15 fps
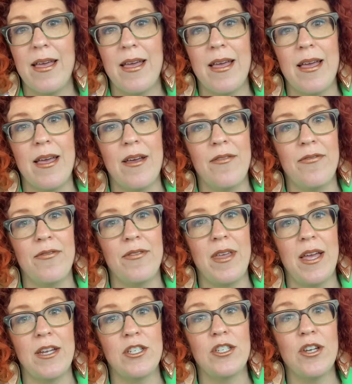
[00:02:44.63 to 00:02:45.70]
if
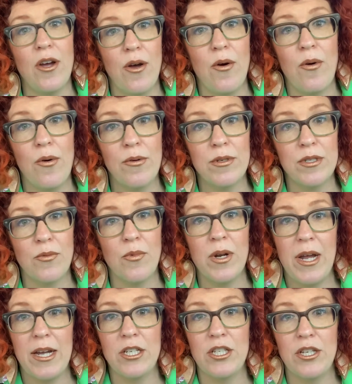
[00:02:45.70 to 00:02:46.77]
they don't, what
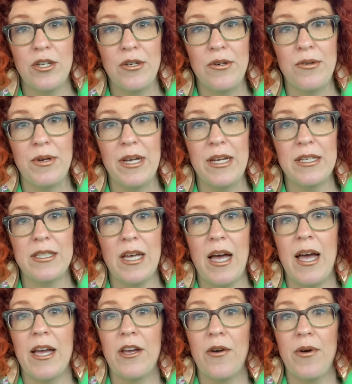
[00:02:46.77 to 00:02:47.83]
I do is
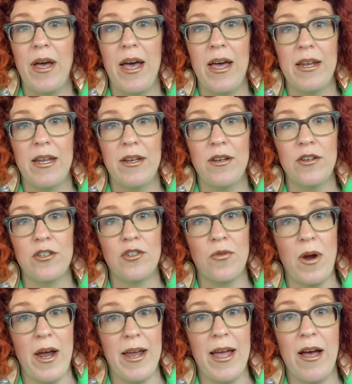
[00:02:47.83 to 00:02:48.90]
I go ahead and
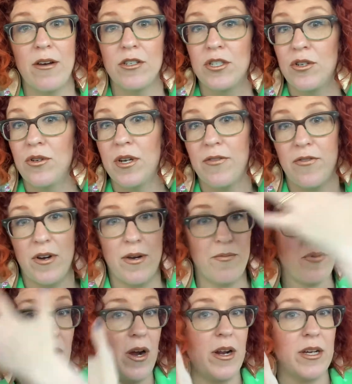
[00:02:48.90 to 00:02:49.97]
try out 2 different
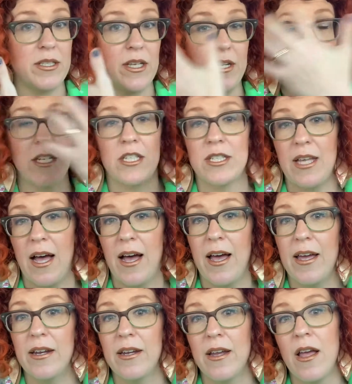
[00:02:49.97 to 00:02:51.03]
products on each
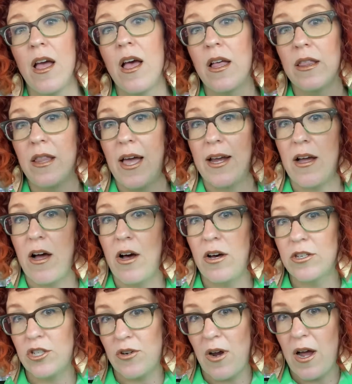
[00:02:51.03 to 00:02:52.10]
side. Like
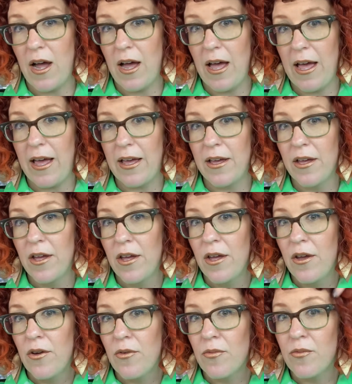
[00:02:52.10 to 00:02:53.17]
I'll try
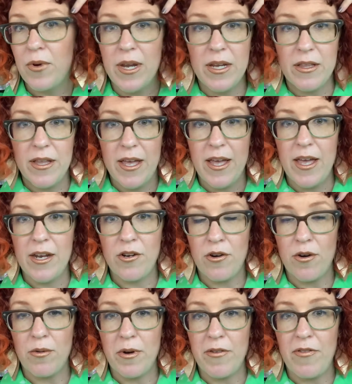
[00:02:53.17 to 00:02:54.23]
Ringlet and
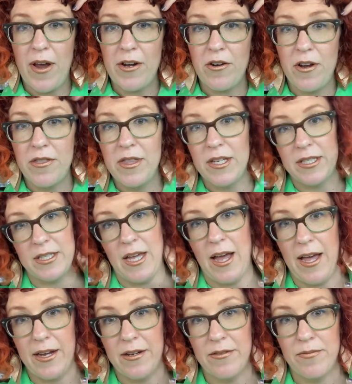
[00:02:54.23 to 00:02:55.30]
Curl Refiner on this
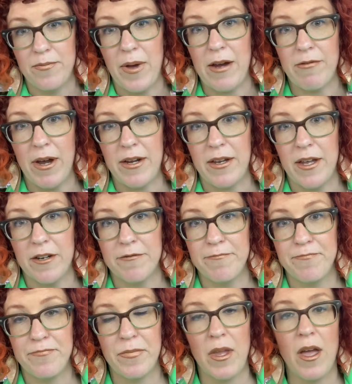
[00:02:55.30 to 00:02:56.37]
side by Redken.
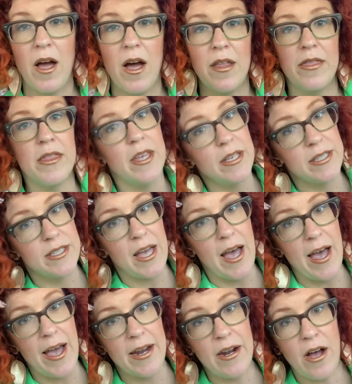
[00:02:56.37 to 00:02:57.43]
On this
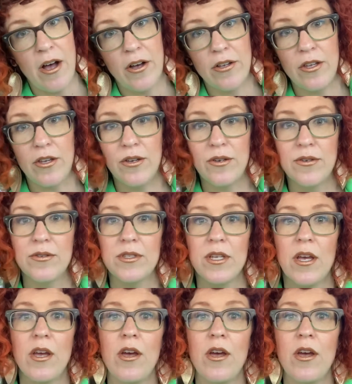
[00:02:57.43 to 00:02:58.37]
side, I'll use